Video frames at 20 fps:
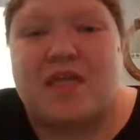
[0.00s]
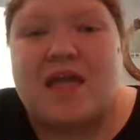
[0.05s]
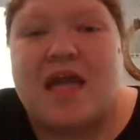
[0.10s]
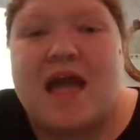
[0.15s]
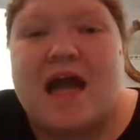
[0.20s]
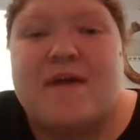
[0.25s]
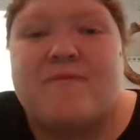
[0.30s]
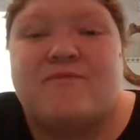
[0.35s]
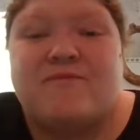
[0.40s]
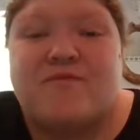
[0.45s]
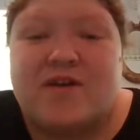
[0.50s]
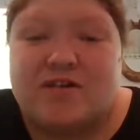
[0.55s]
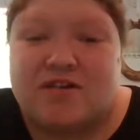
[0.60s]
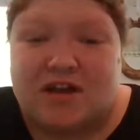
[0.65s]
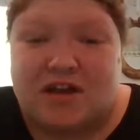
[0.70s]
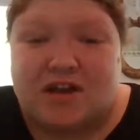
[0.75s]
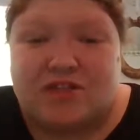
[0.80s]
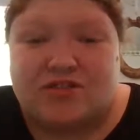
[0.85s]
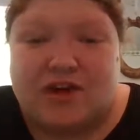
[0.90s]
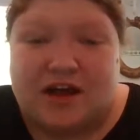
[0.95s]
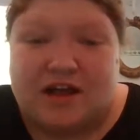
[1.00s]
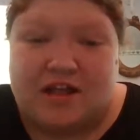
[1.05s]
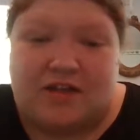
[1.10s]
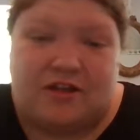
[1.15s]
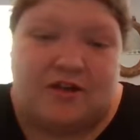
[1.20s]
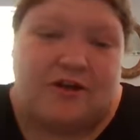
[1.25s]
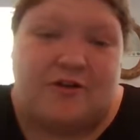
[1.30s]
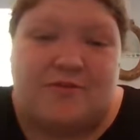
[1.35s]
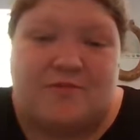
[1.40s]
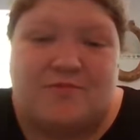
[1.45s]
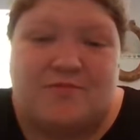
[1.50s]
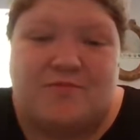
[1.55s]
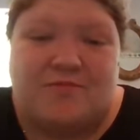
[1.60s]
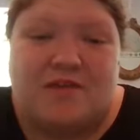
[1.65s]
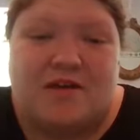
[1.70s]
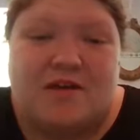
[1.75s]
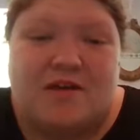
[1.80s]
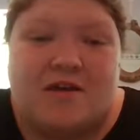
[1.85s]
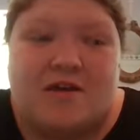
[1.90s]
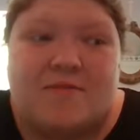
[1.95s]
I'm very excited though,
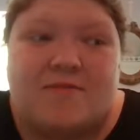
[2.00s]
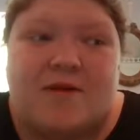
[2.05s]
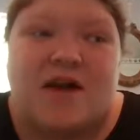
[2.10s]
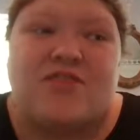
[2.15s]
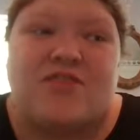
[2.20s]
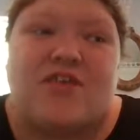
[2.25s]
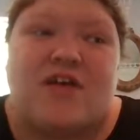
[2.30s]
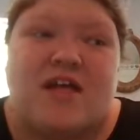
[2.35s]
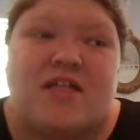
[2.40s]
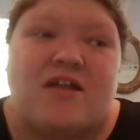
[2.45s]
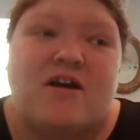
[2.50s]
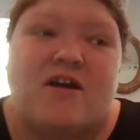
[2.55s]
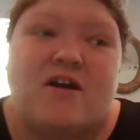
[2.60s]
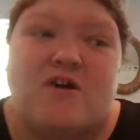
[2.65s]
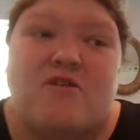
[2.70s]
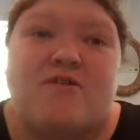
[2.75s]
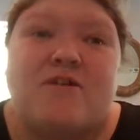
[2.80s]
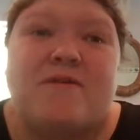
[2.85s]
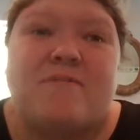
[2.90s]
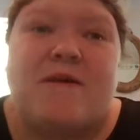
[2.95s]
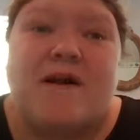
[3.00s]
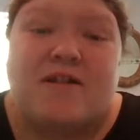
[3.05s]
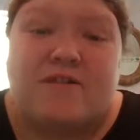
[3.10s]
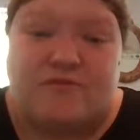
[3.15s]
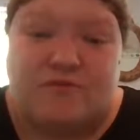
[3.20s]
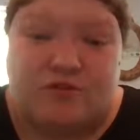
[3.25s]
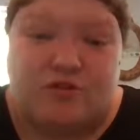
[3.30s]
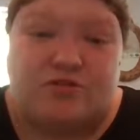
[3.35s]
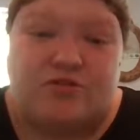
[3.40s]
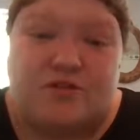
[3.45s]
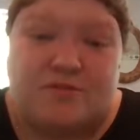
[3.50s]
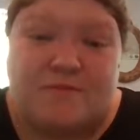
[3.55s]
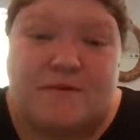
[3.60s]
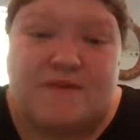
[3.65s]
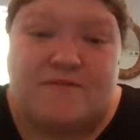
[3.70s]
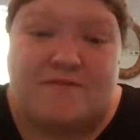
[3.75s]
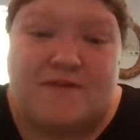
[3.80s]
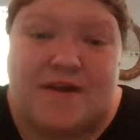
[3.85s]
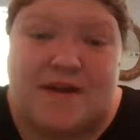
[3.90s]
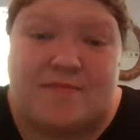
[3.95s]
because not only am I the first in my
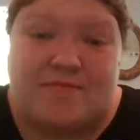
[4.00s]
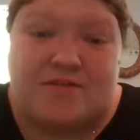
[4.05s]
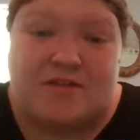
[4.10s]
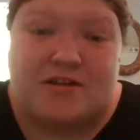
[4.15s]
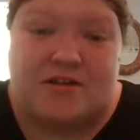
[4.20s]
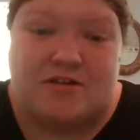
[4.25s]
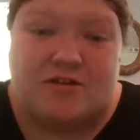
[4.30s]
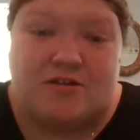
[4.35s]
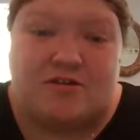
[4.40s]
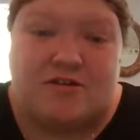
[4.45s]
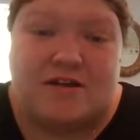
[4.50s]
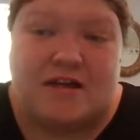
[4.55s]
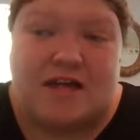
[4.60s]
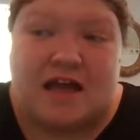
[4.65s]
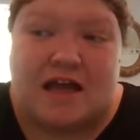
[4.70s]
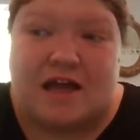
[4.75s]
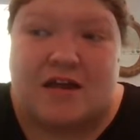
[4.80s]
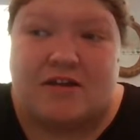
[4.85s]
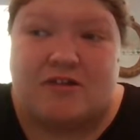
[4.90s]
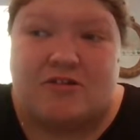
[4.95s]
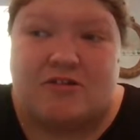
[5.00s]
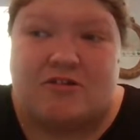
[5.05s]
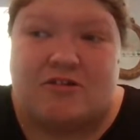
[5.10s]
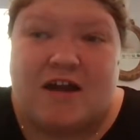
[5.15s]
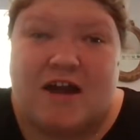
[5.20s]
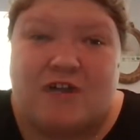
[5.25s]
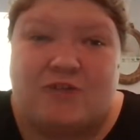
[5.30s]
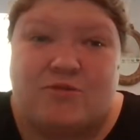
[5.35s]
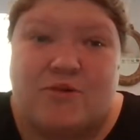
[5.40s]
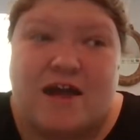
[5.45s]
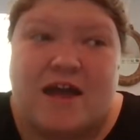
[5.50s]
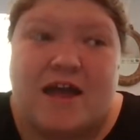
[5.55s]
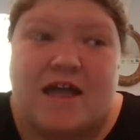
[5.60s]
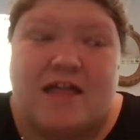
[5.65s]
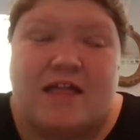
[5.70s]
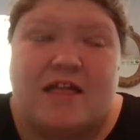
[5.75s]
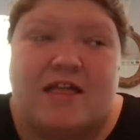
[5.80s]
family to do it, to graduate,